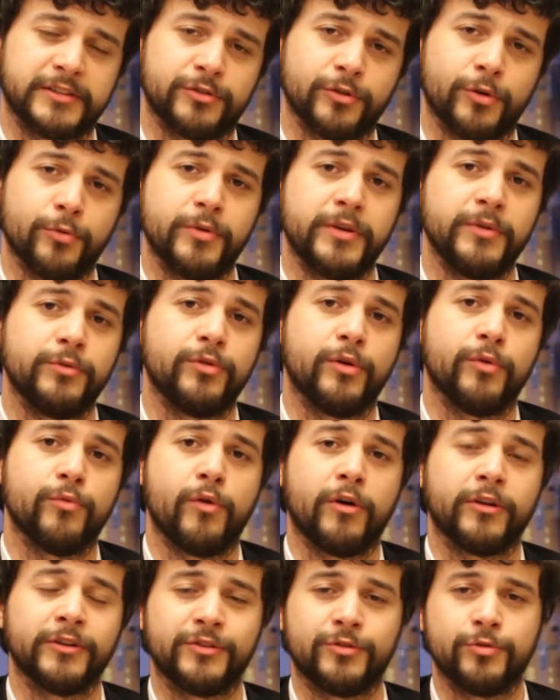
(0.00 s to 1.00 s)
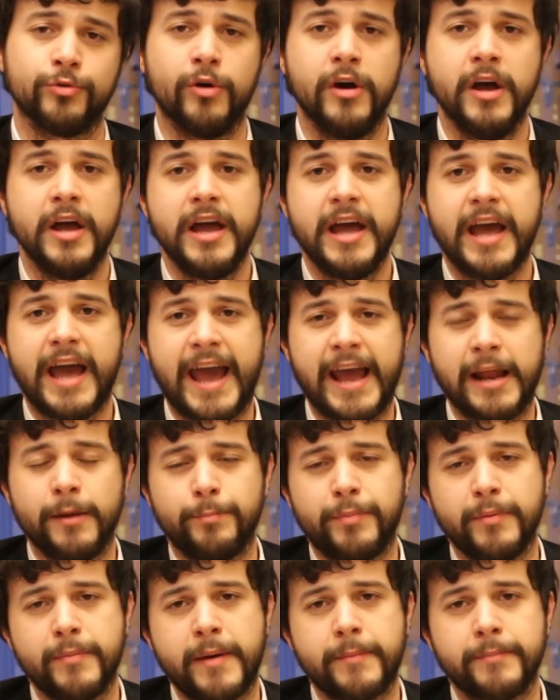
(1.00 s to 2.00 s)
So we want to
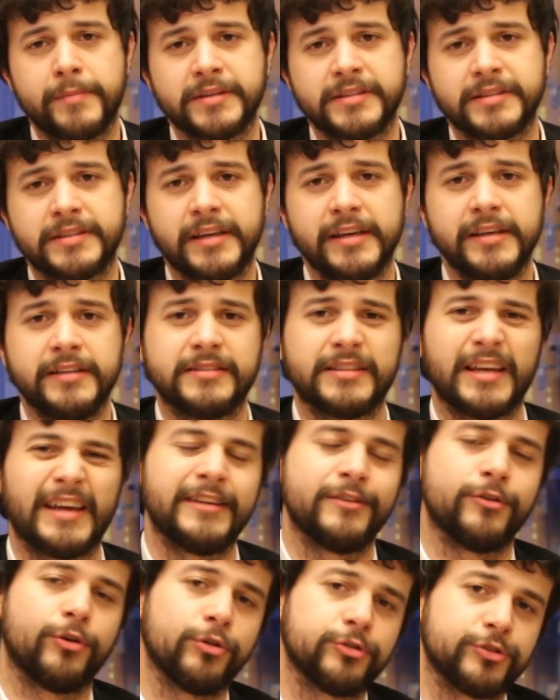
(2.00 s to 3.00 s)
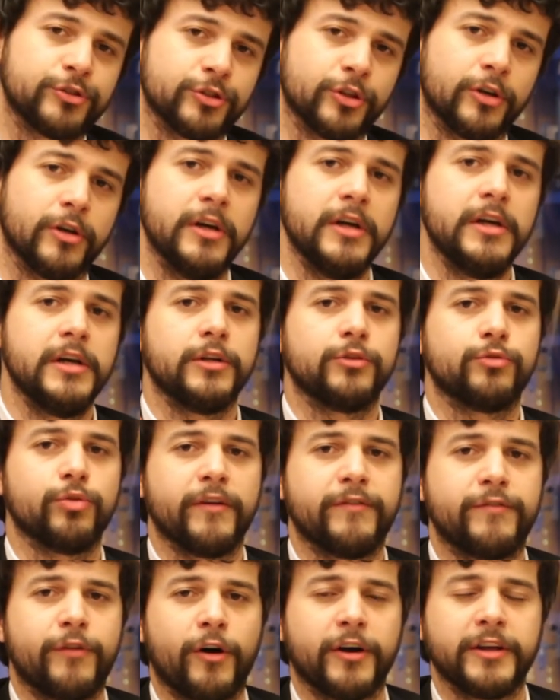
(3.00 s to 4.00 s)
help member states and also to
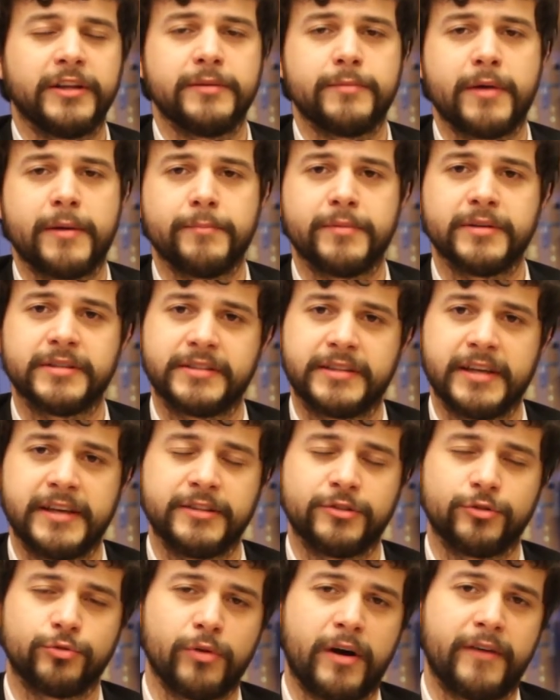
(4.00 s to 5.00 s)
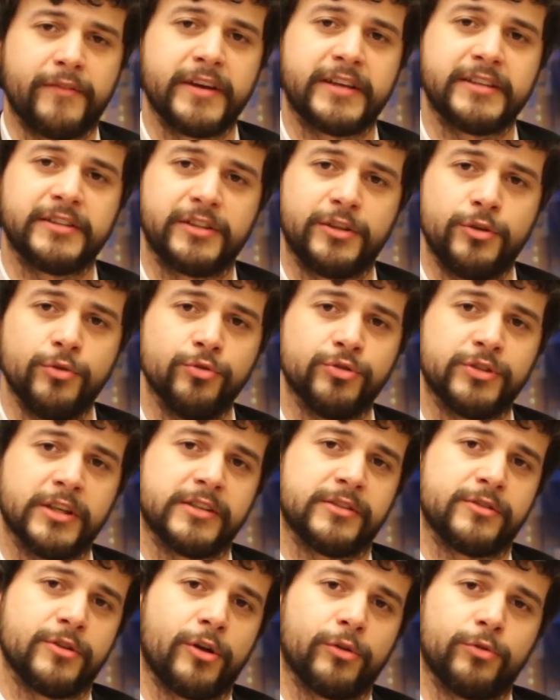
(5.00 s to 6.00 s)
avoid member states to have
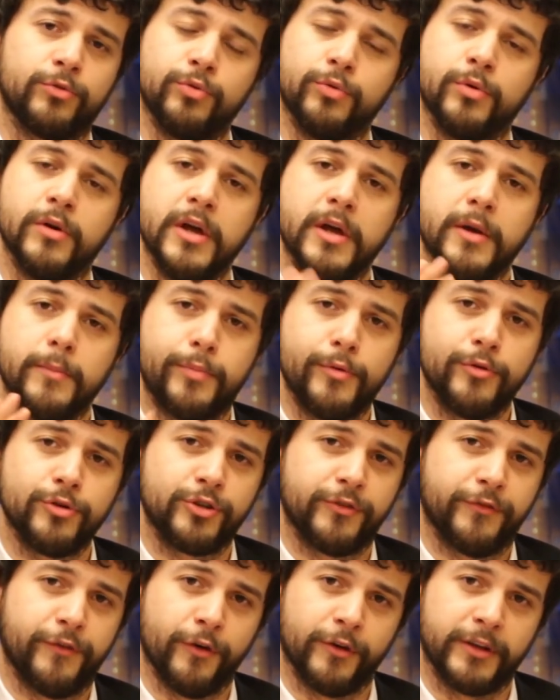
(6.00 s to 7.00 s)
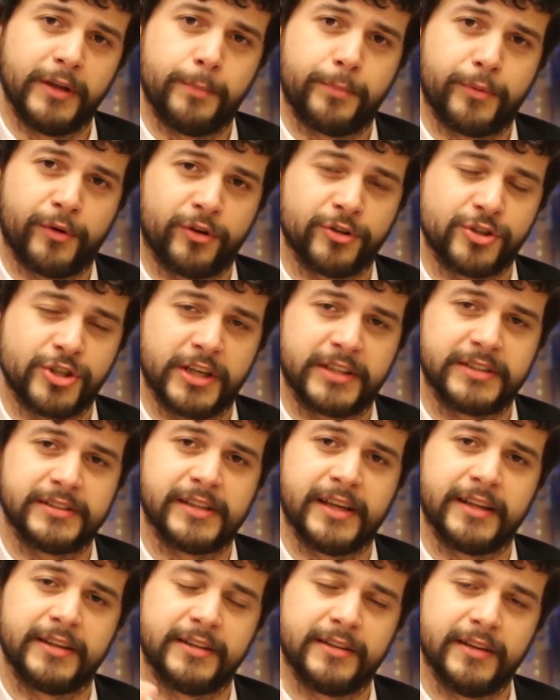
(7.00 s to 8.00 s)
excuses not to push for the projects
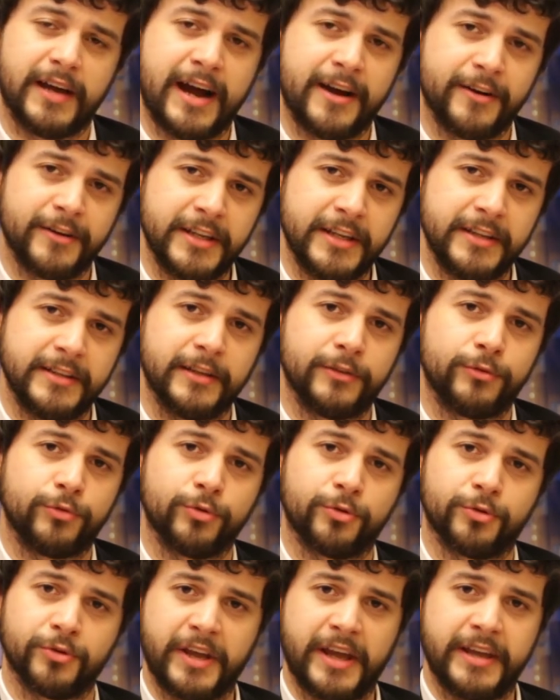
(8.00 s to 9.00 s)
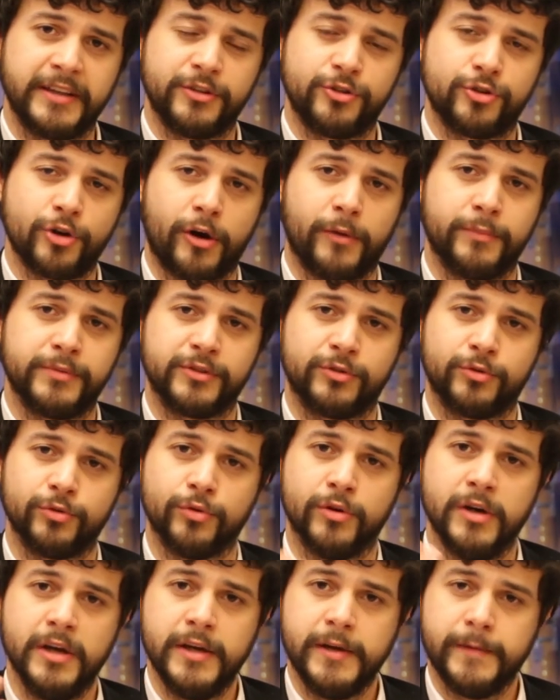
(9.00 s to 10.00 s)
that are needed to create jobs,
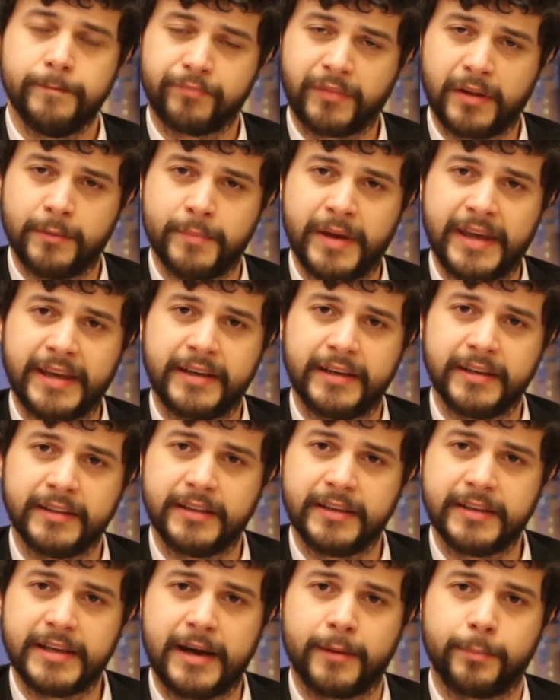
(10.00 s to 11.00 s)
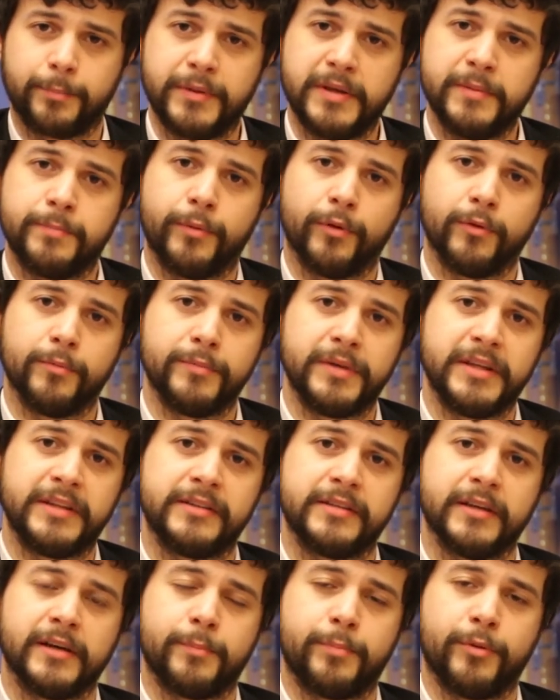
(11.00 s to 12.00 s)
to make the young people
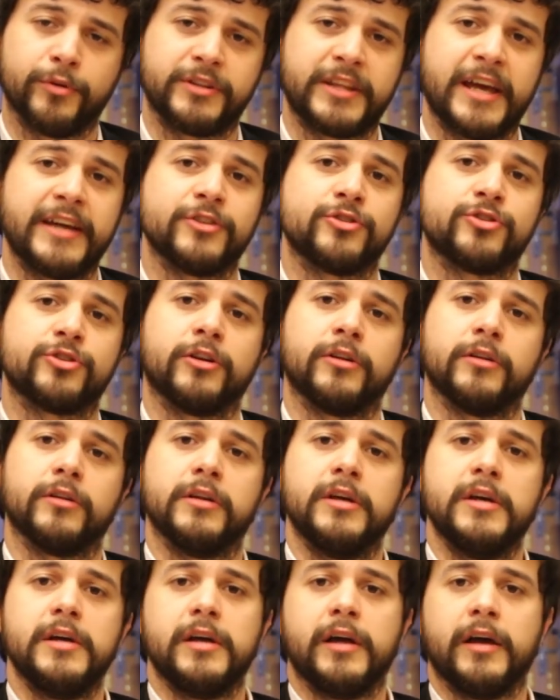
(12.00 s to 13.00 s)
meet potential